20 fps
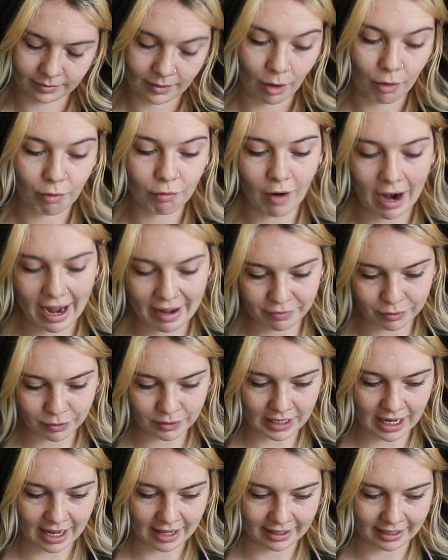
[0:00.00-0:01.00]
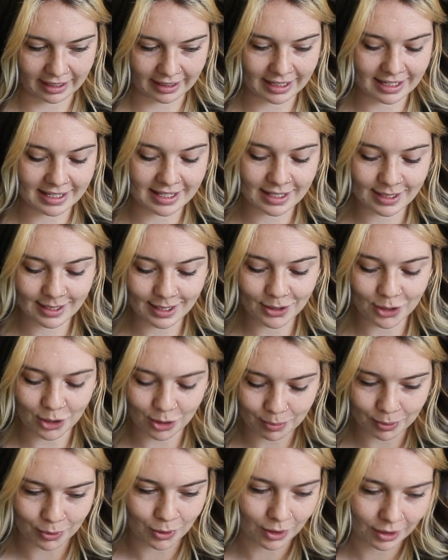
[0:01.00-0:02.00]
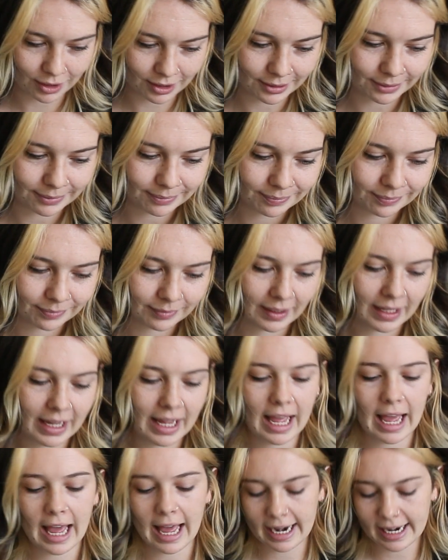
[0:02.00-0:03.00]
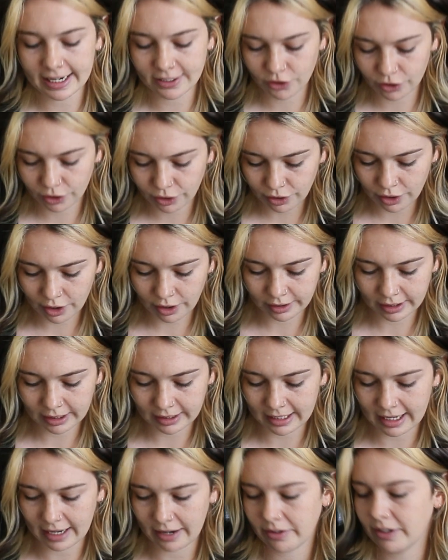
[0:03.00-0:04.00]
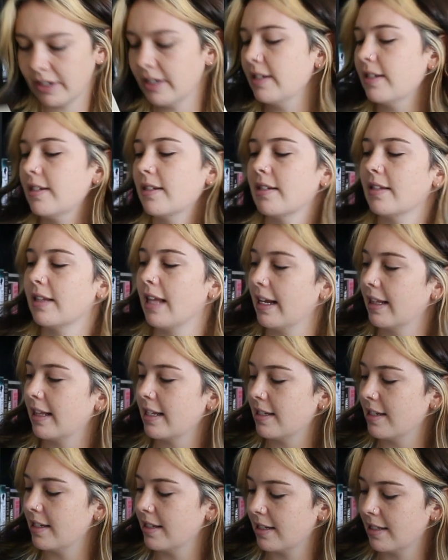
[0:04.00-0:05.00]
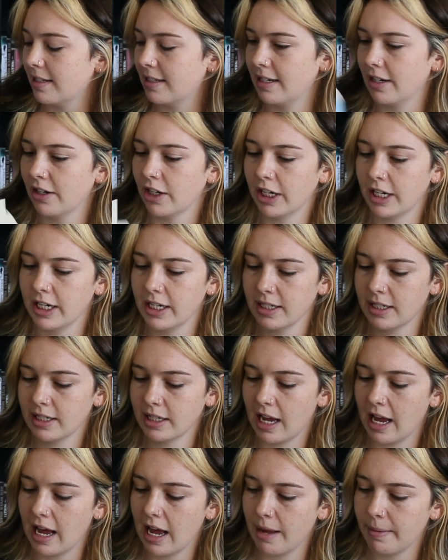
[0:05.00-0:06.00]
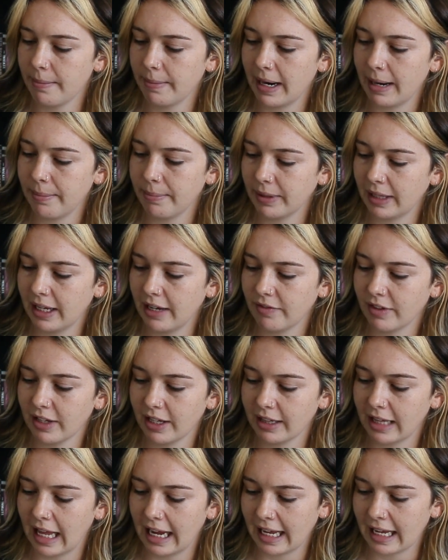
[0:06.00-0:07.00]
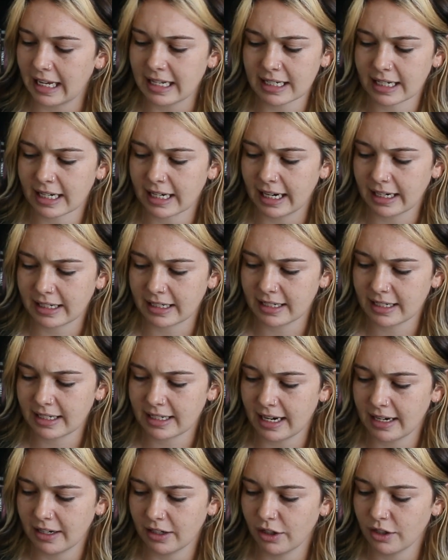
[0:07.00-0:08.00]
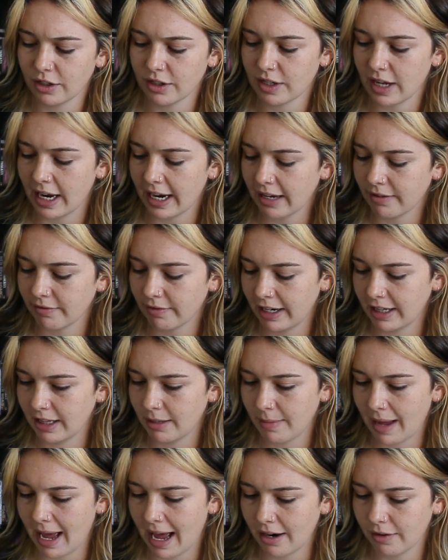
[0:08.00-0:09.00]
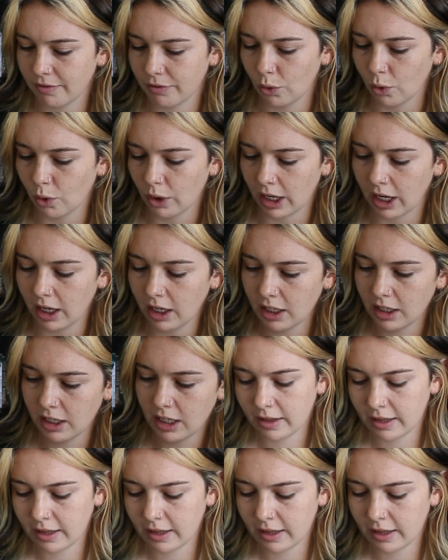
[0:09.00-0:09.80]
Rival Darling. This is a new book. And I do know that there is, like, this is a series, but I believe they're, like, interconnected standalone, so I can read them out of order.